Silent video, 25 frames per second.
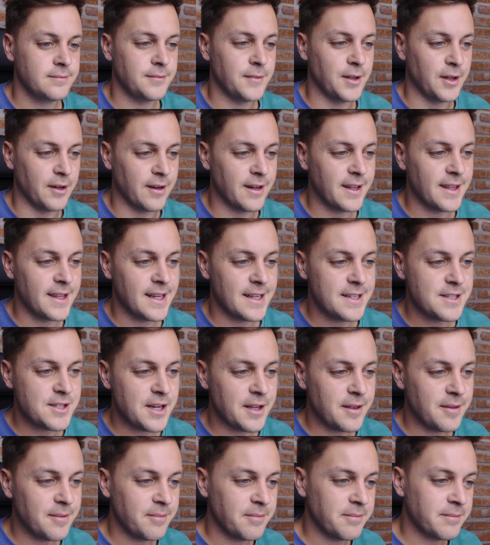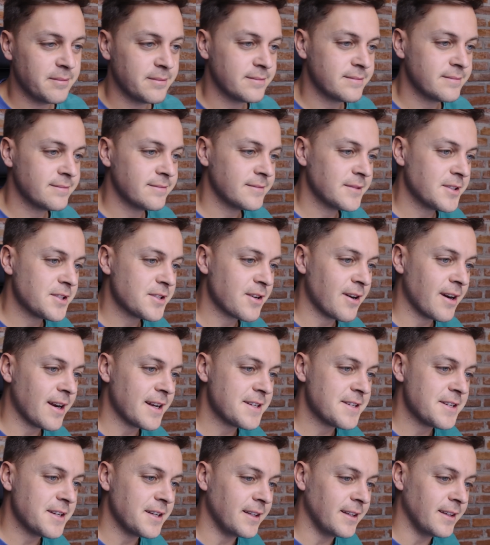You right there, Jen?
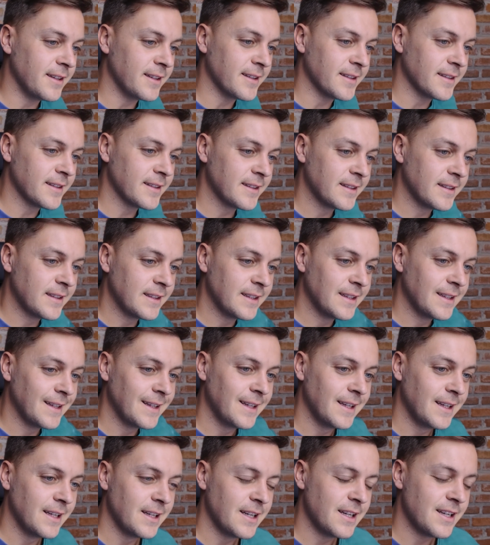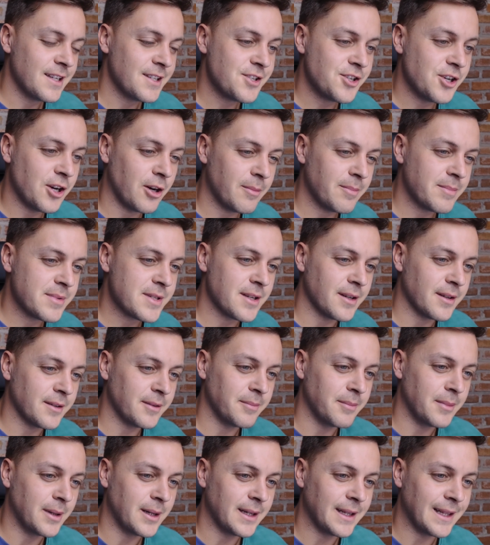Scratching your chops
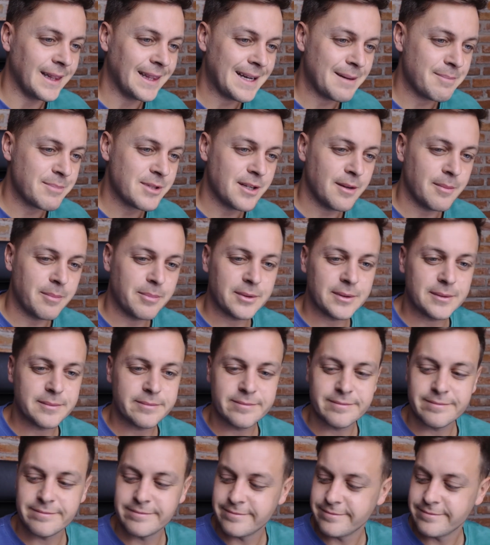on my laptop?